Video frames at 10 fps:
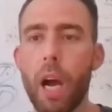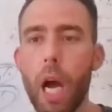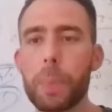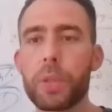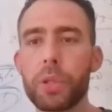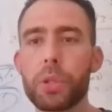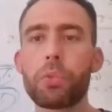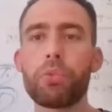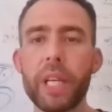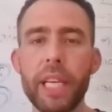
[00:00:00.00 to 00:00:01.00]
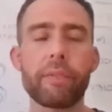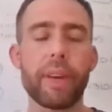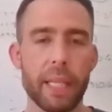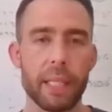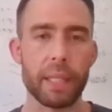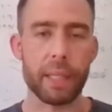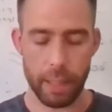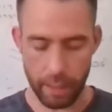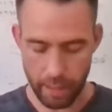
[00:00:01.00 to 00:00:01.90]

option to reinvest.